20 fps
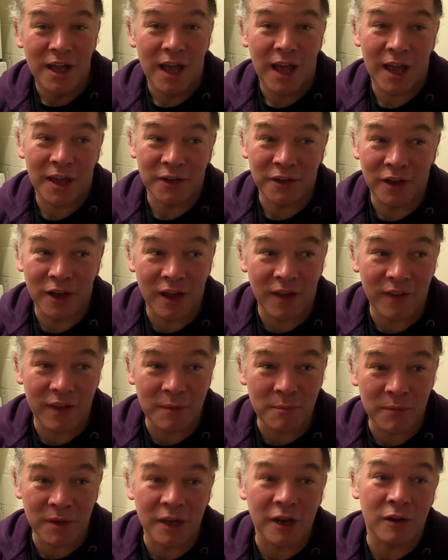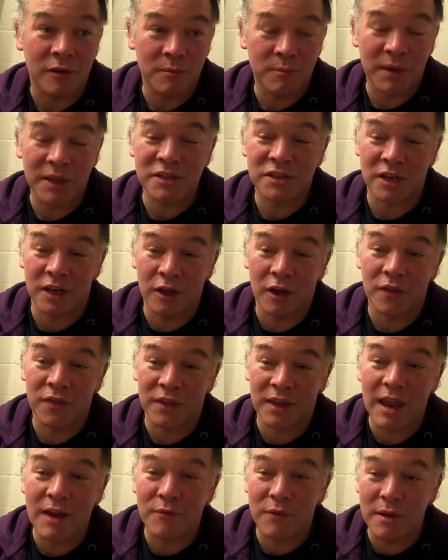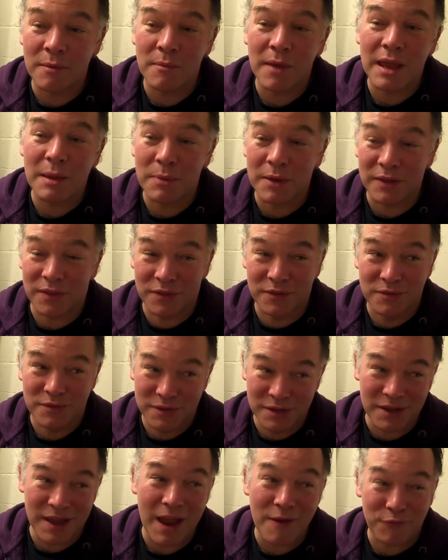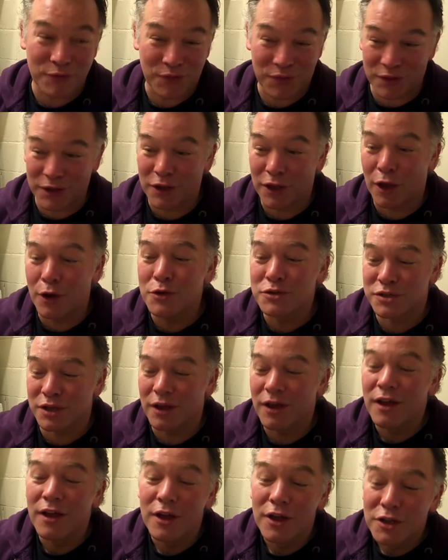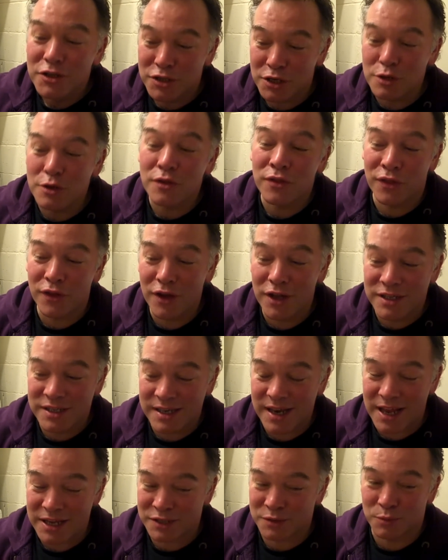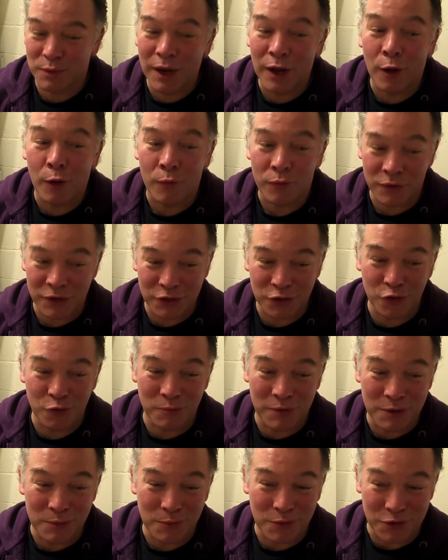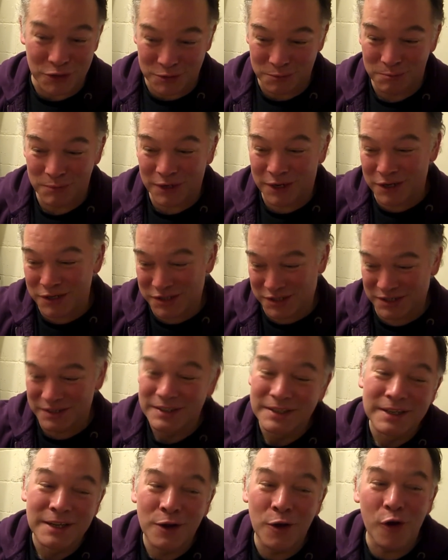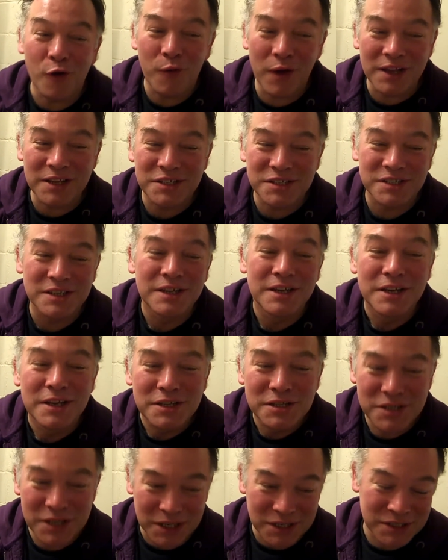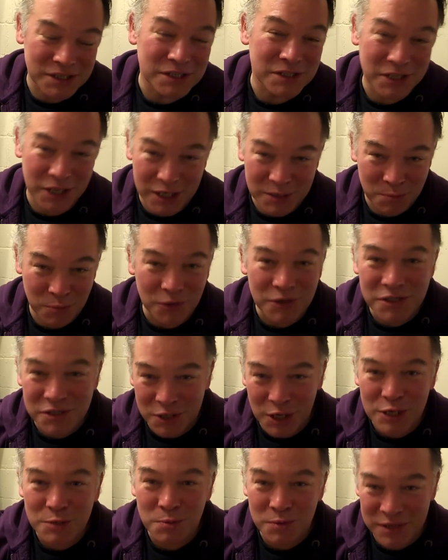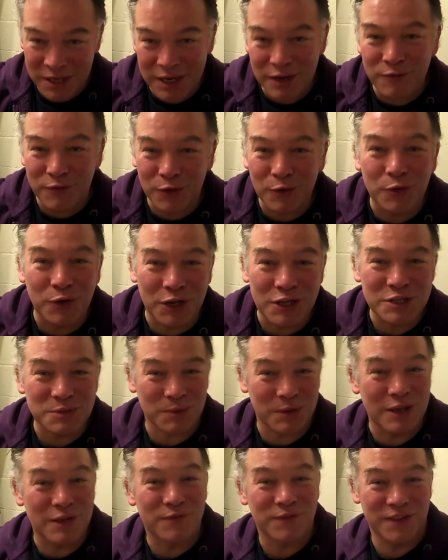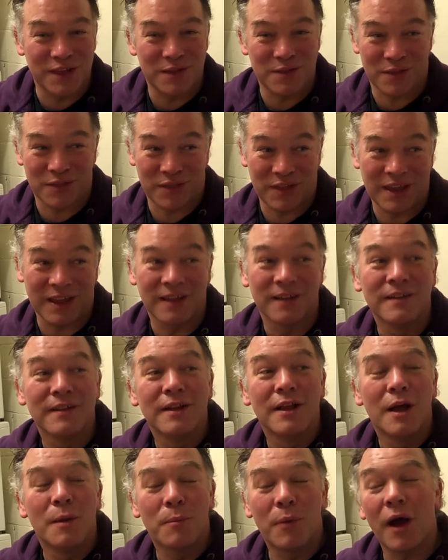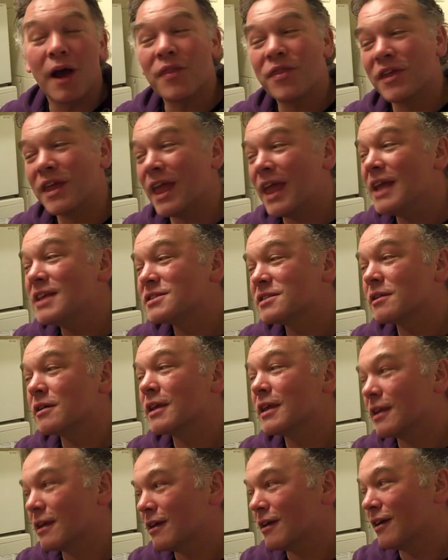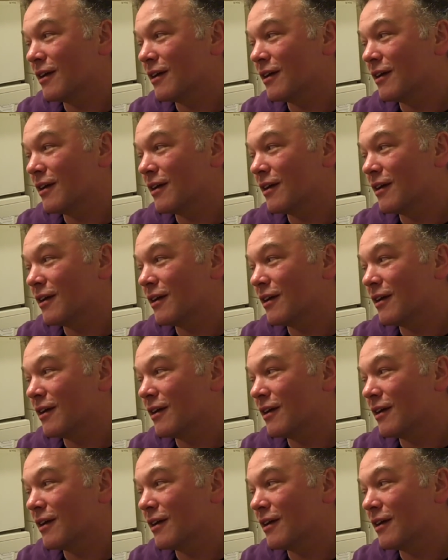And you know, basically, I think it may be that everything goes 2/3 less well than it normally would, because always 66.6% of the audience were here for the other thing. But I think it is like